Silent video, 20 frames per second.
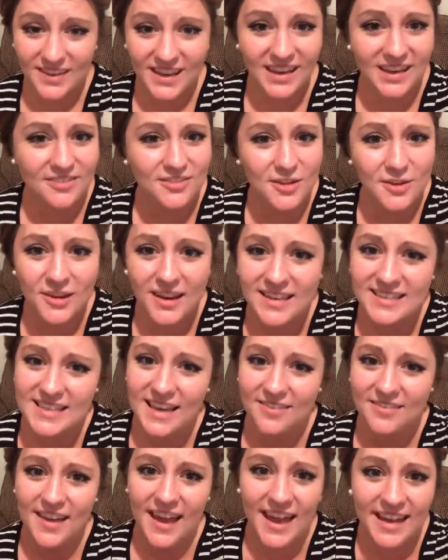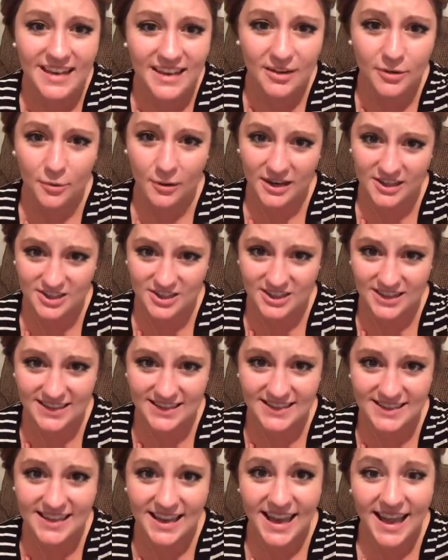If you guys have any
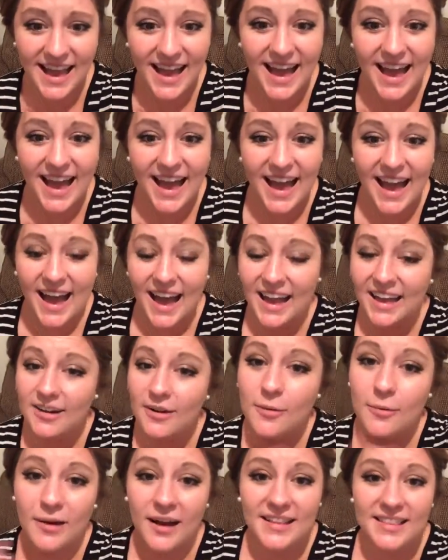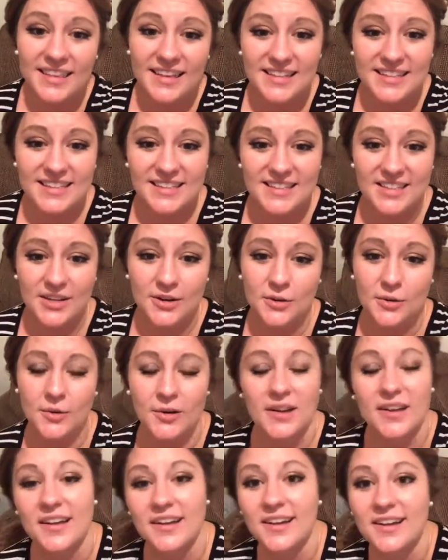questions, I don't want this
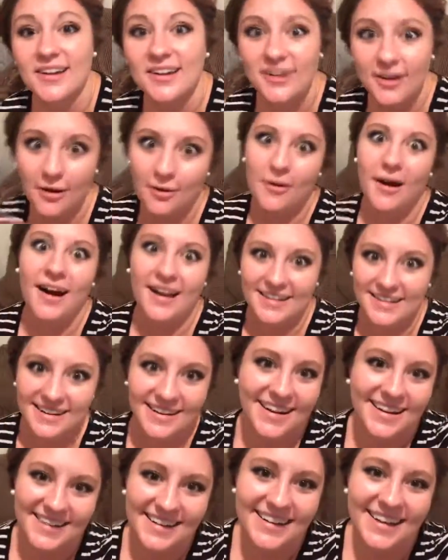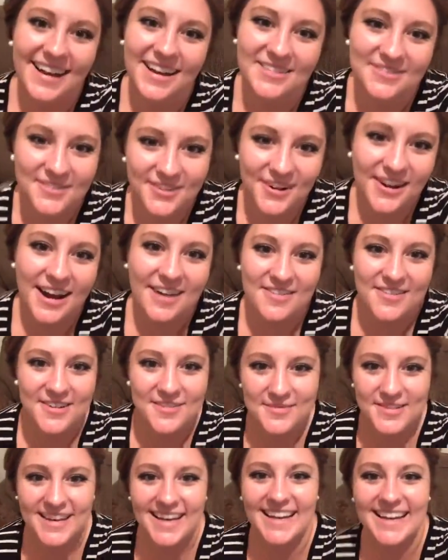to go on and on and on
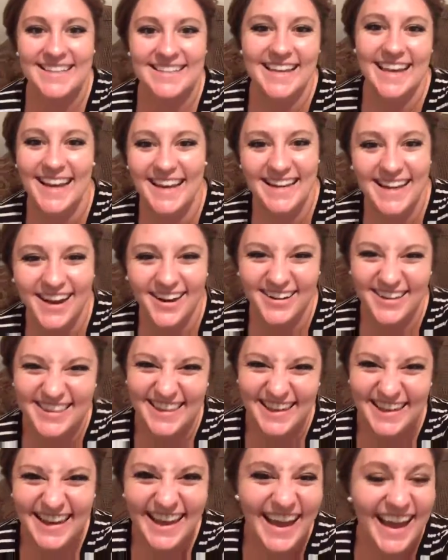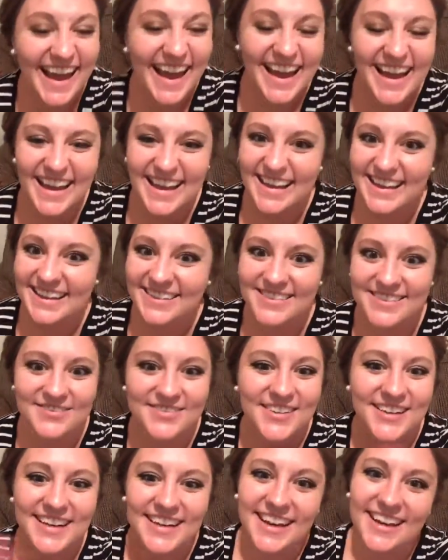forever, because I know that
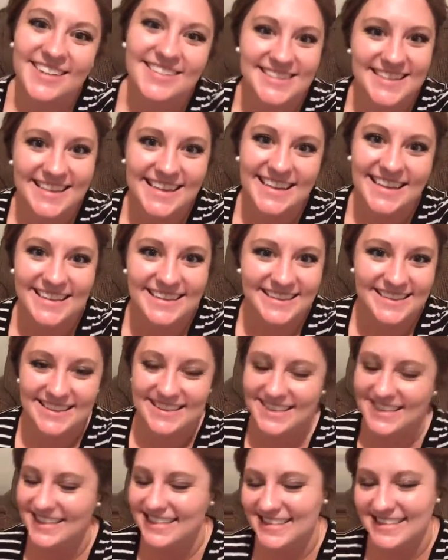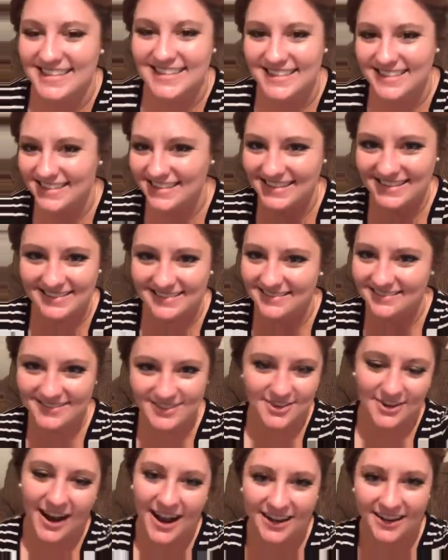videos can just
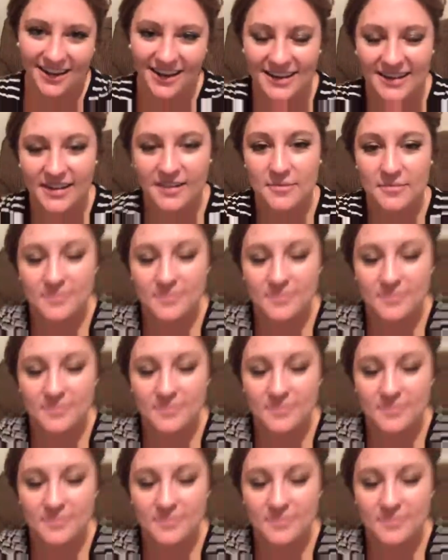drag on.